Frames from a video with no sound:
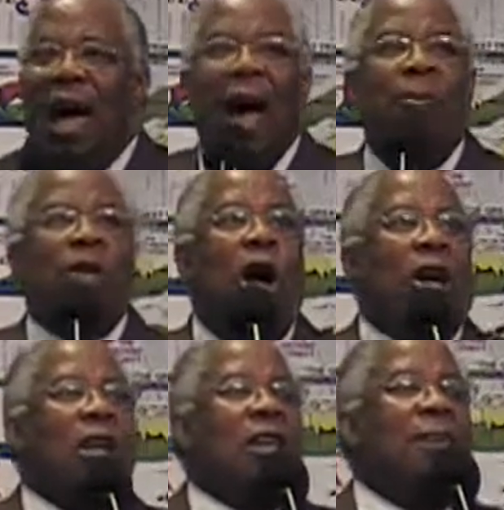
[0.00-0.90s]
I'm
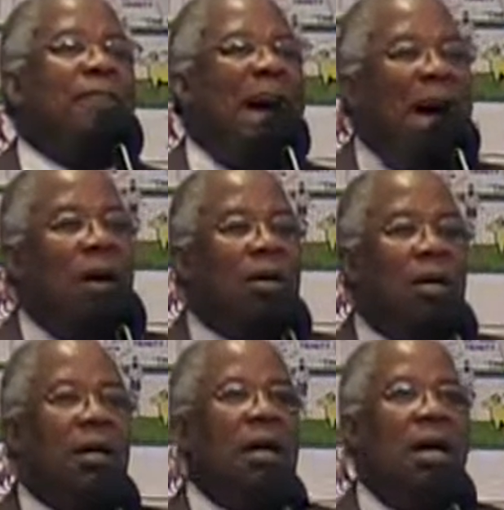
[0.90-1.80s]
talking
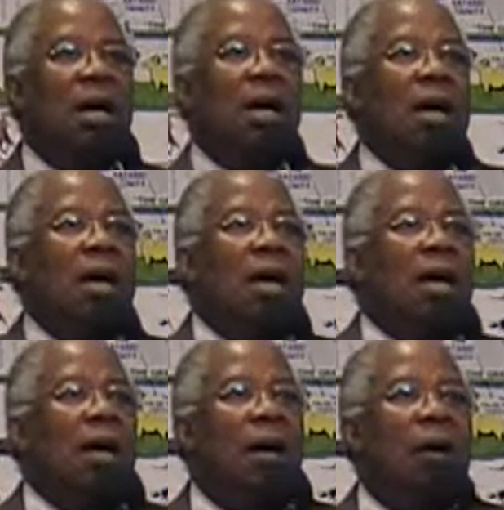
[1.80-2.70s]
about
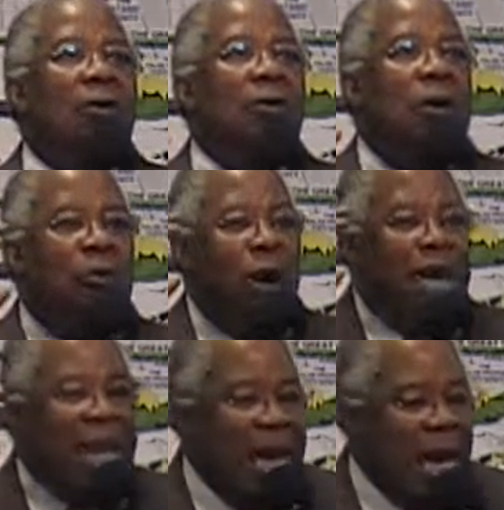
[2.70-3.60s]

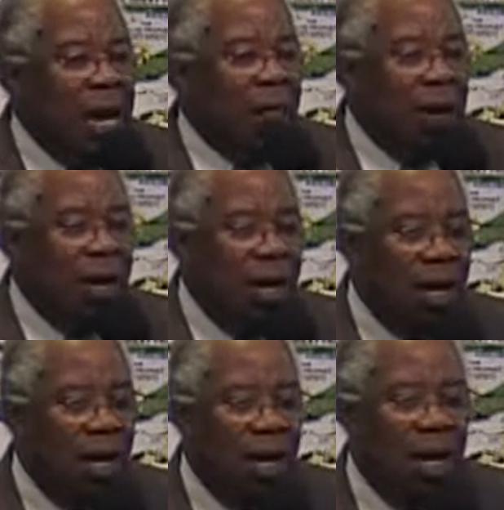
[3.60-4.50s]

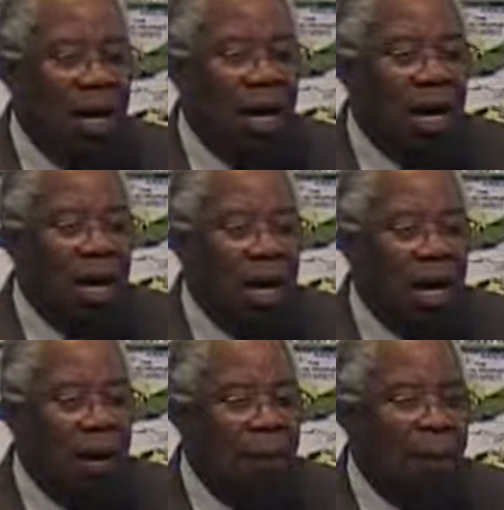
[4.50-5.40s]
redeemed
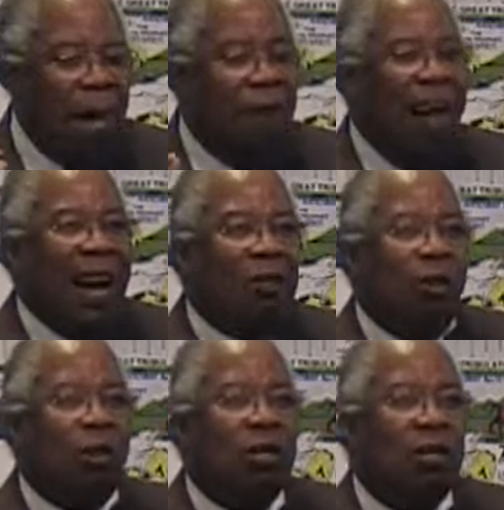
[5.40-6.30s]

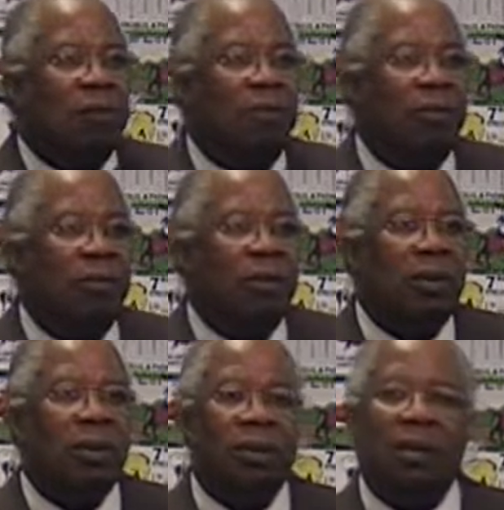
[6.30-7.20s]
benefactors.
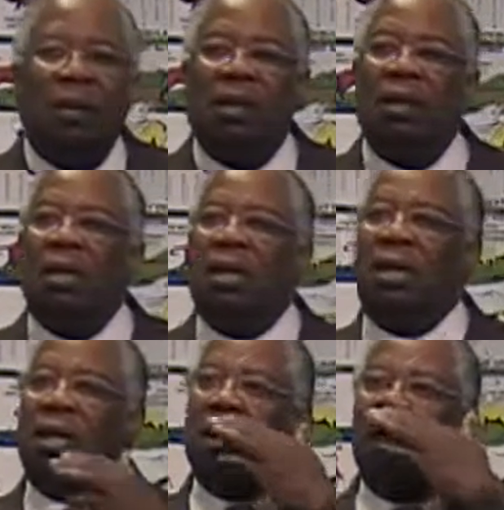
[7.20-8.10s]

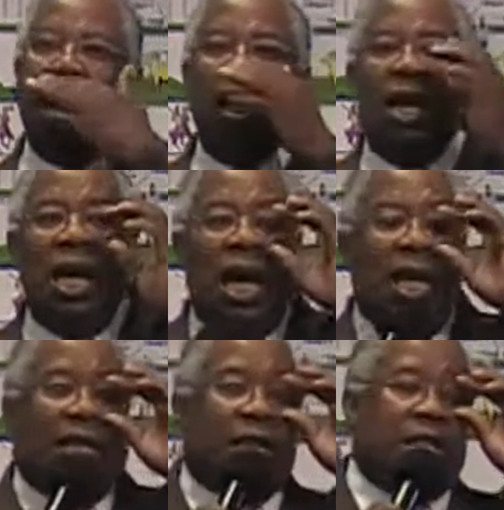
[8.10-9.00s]
Amen.
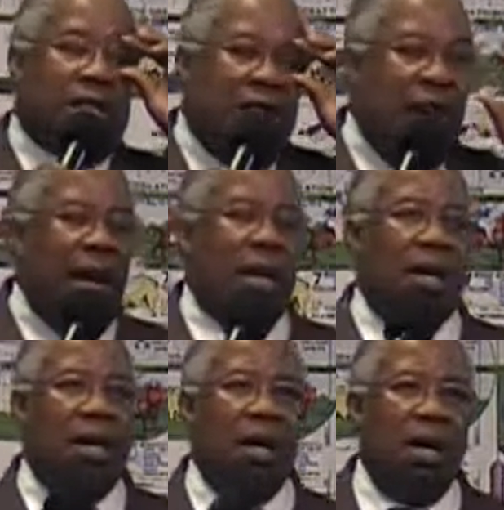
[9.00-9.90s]
It's a
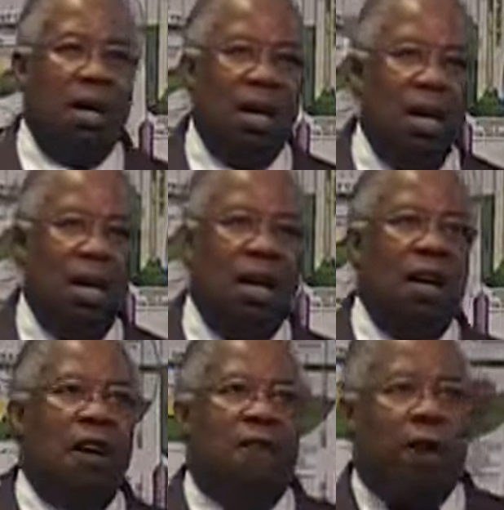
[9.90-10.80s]
sin
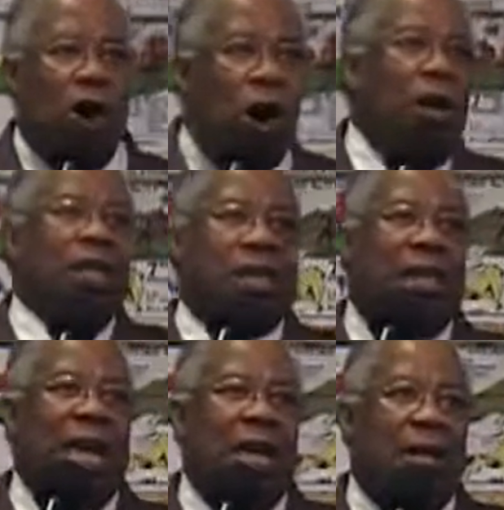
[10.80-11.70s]
for
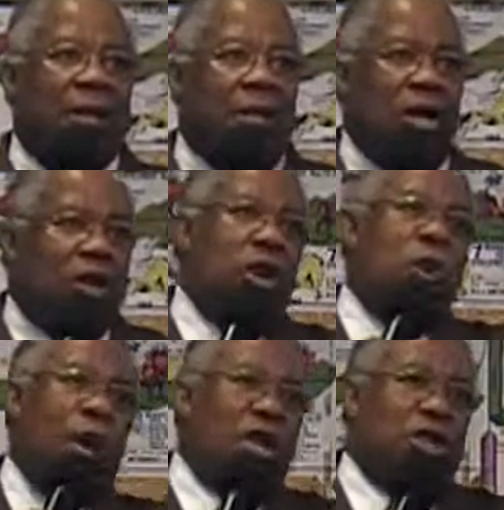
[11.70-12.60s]
Osteen to do
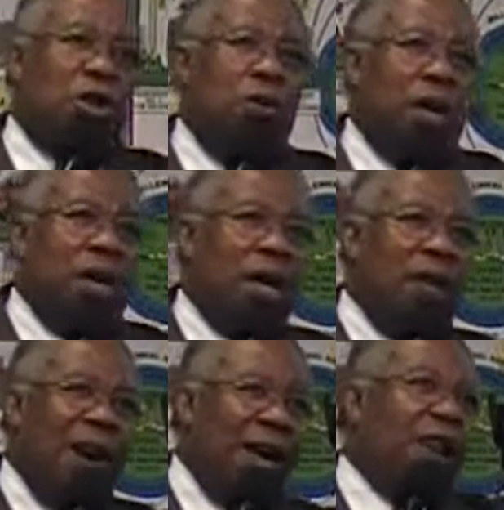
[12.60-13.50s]
what he's doing
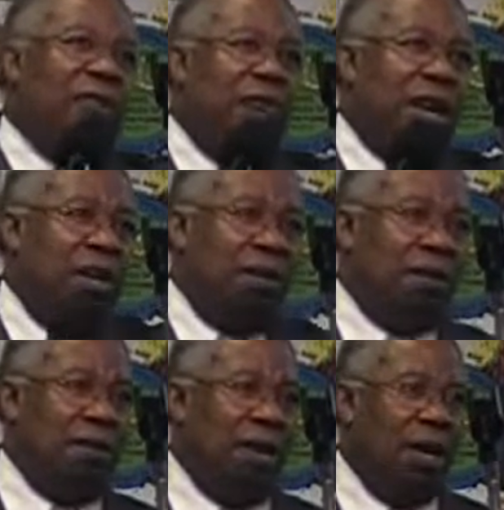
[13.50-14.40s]
right on the radio.
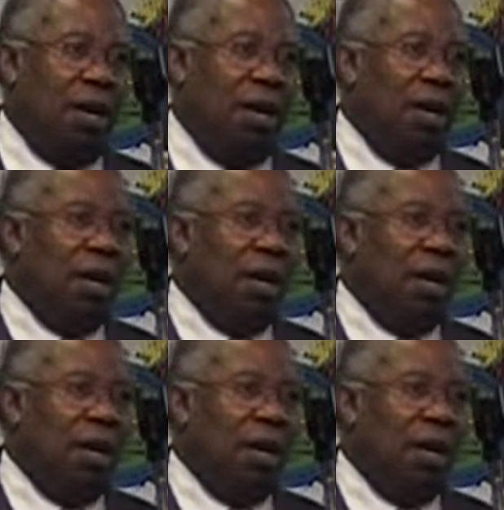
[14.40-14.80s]
Right.